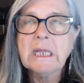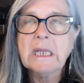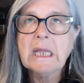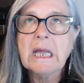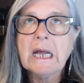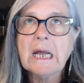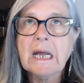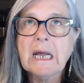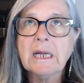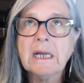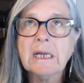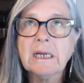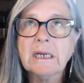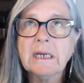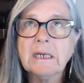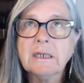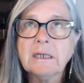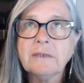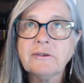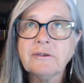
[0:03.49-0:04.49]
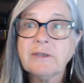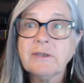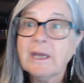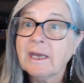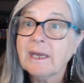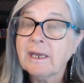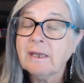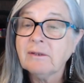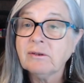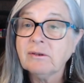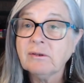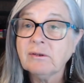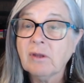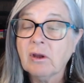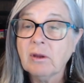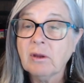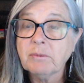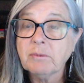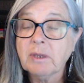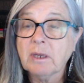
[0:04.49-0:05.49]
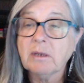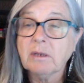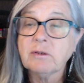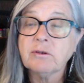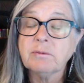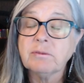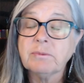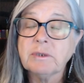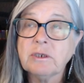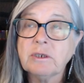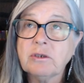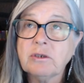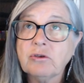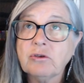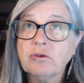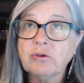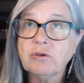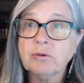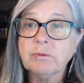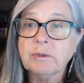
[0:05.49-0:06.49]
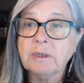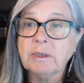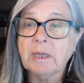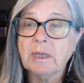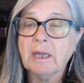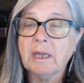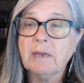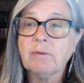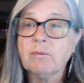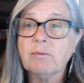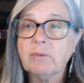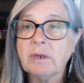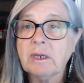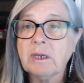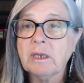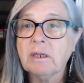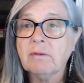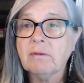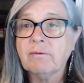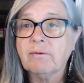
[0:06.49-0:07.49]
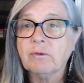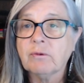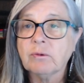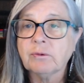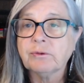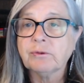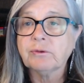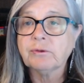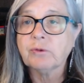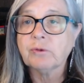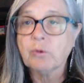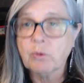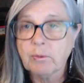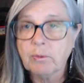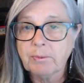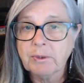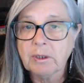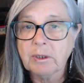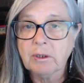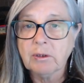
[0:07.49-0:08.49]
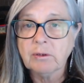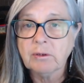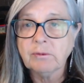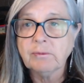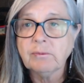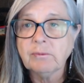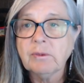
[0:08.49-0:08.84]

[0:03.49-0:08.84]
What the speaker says: Today I'm going to be doing a reading for Scorpio.